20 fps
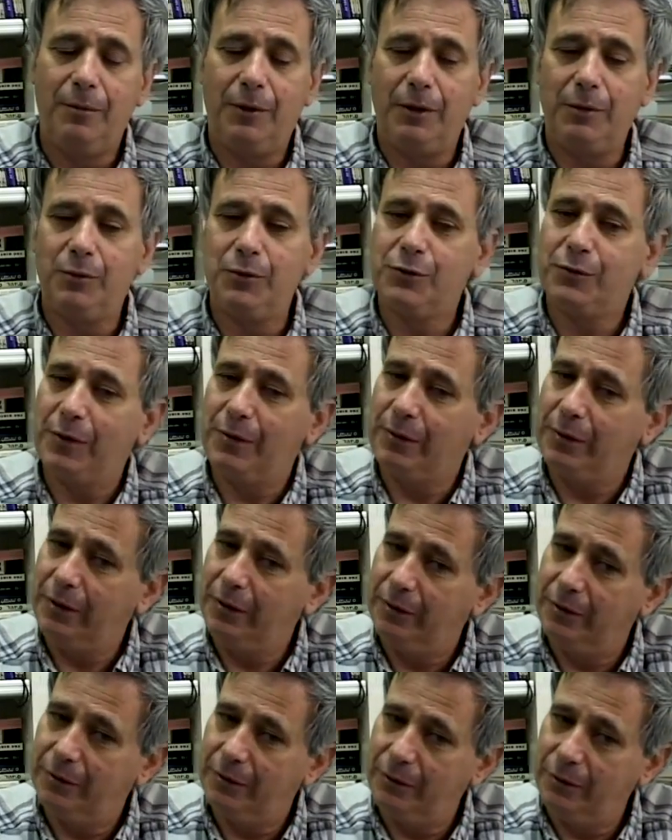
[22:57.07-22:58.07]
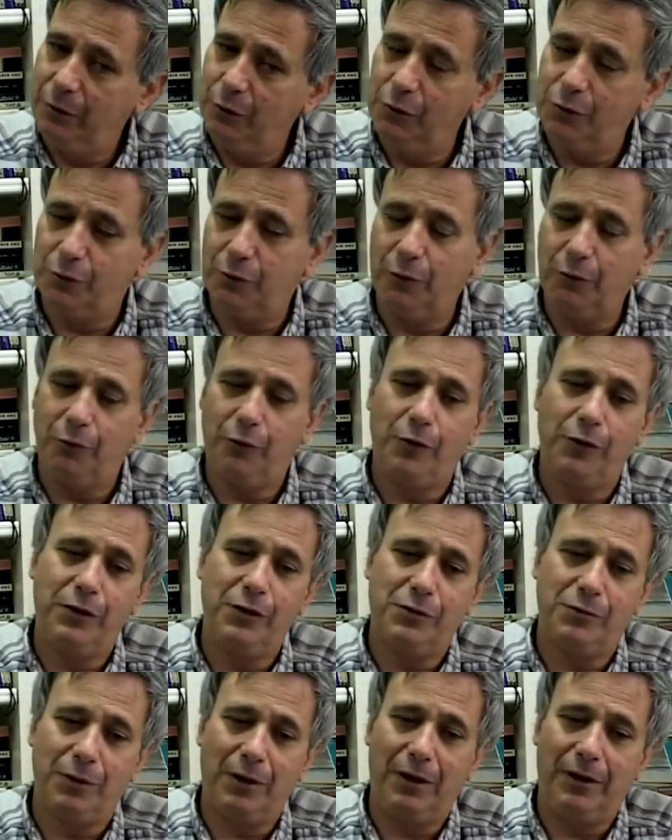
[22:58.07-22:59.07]
But it was very useful for
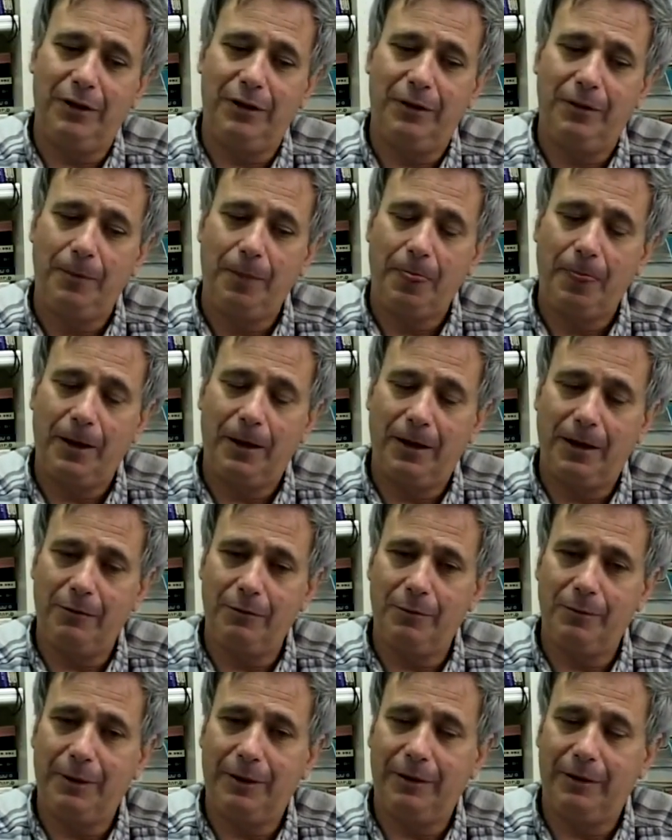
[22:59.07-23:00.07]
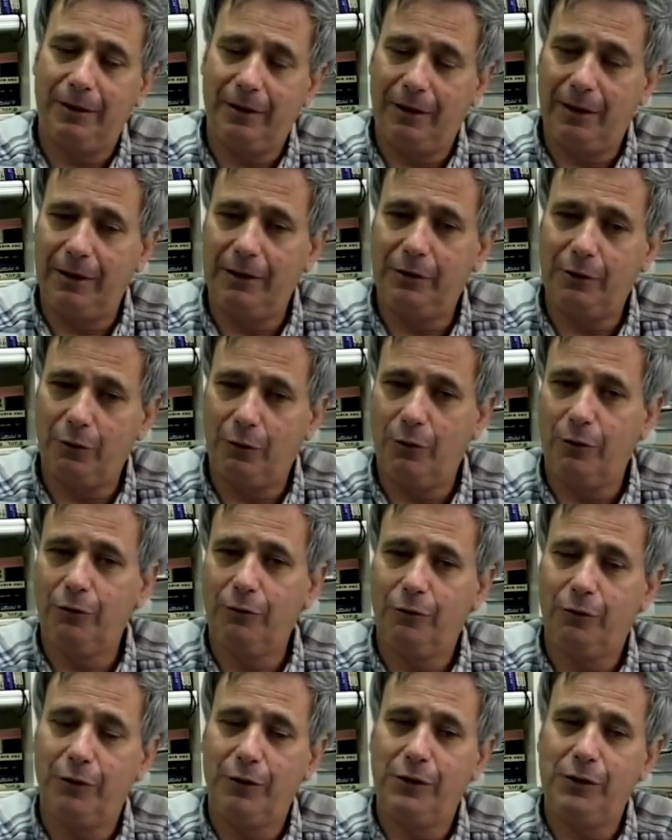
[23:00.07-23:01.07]
the Israeli government and later
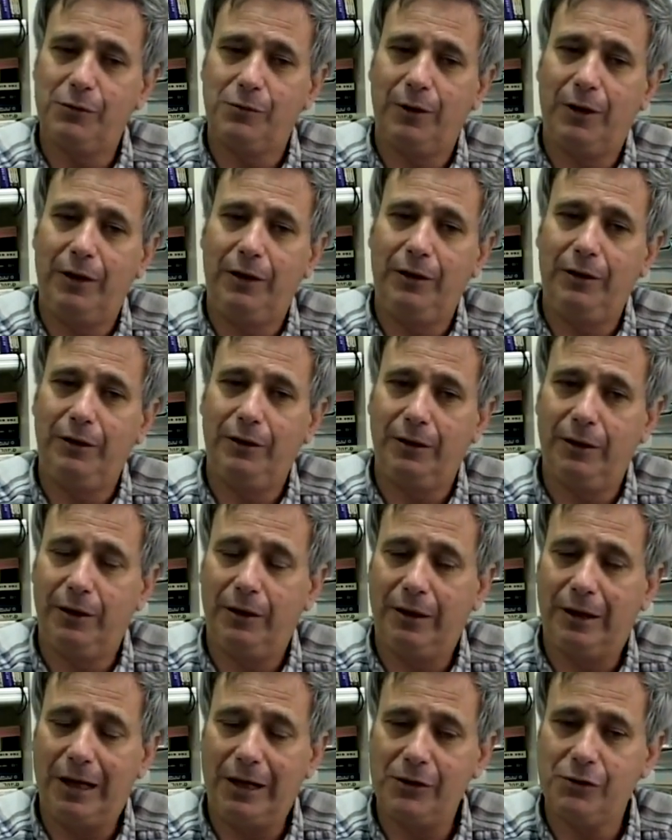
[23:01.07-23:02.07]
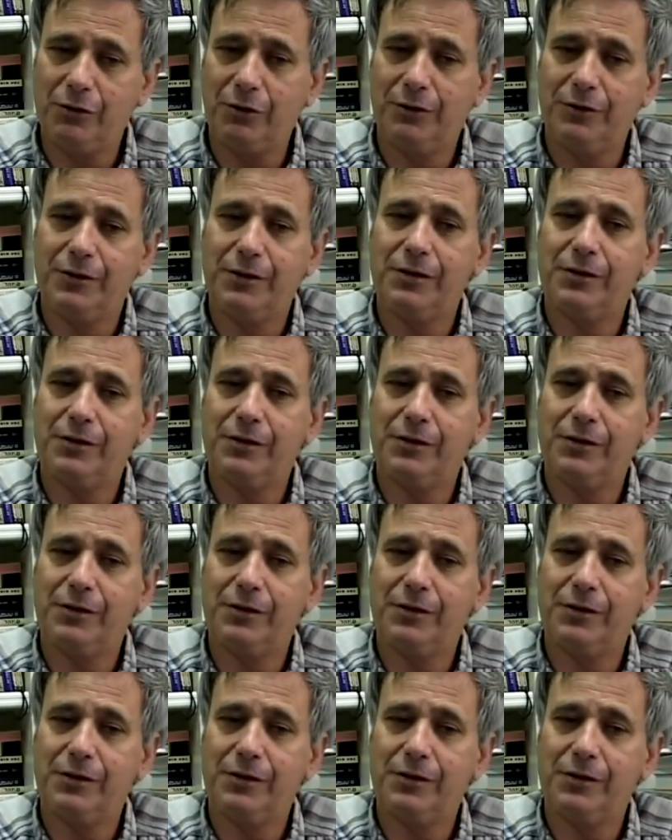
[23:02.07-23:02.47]
on for the Israeli cultural